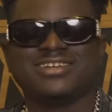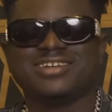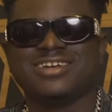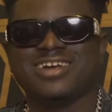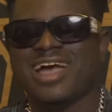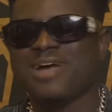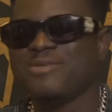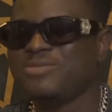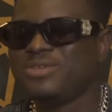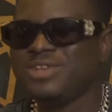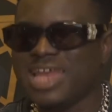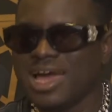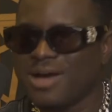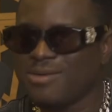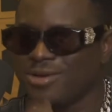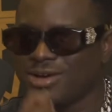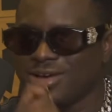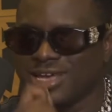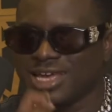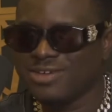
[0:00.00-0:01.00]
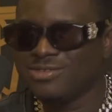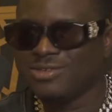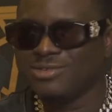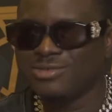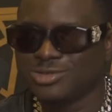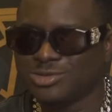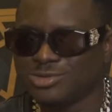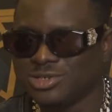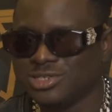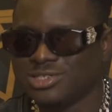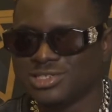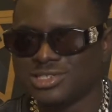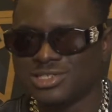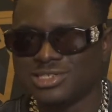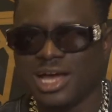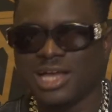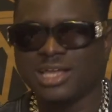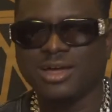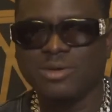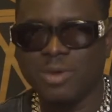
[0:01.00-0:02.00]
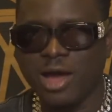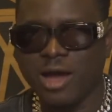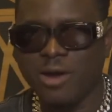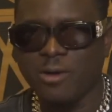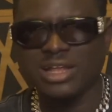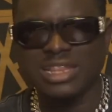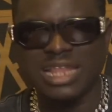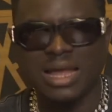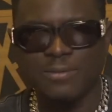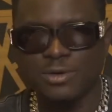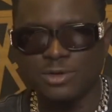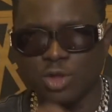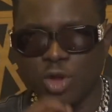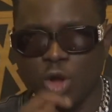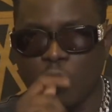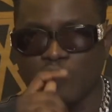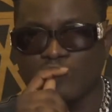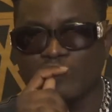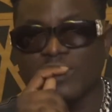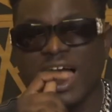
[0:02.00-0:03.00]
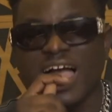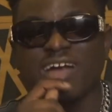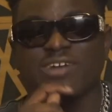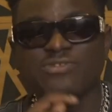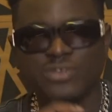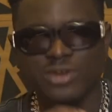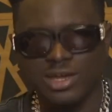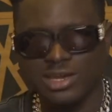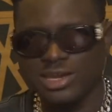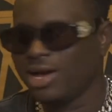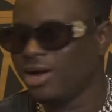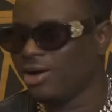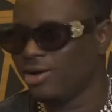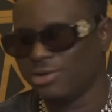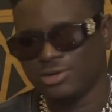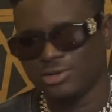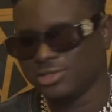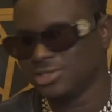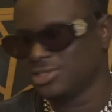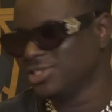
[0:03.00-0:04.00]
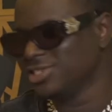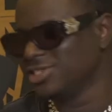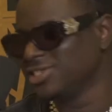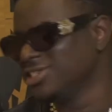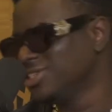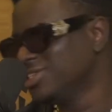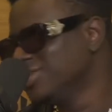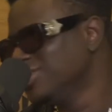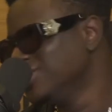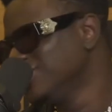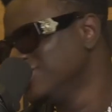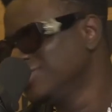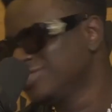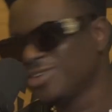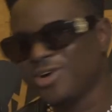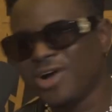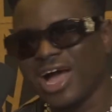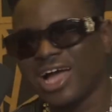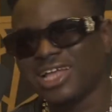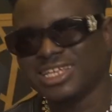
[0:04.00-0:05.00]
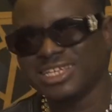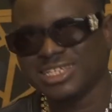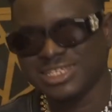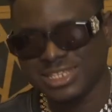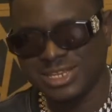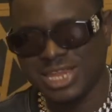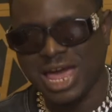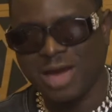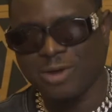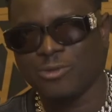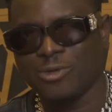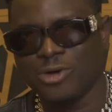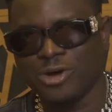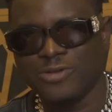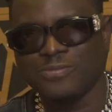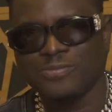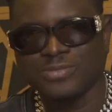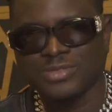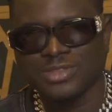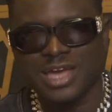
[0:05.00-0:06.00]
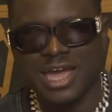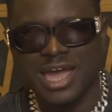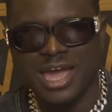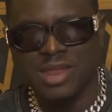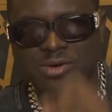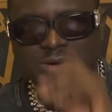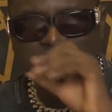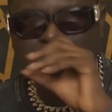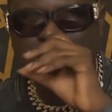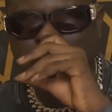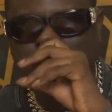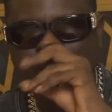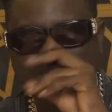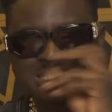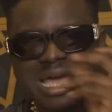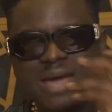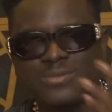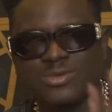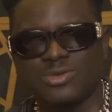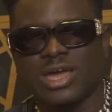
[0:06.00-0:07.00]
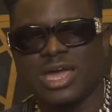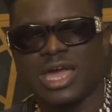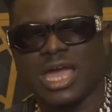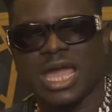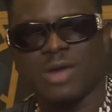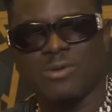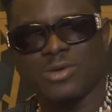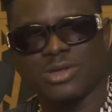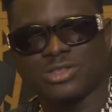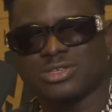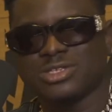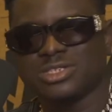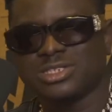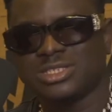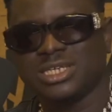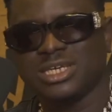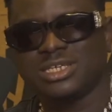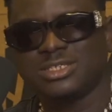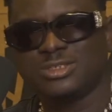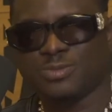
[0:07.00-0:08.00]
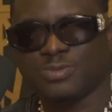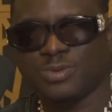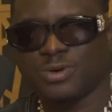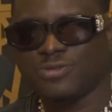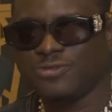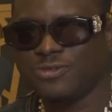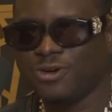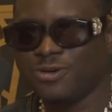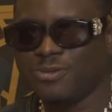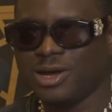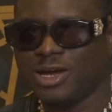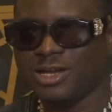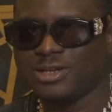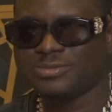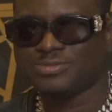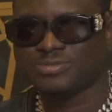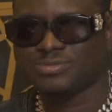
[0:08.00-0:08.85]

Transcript: I beat that boy, give him sweet. What happened to you? I felt down good. So I think that one, and there were times where I went on stage to perform and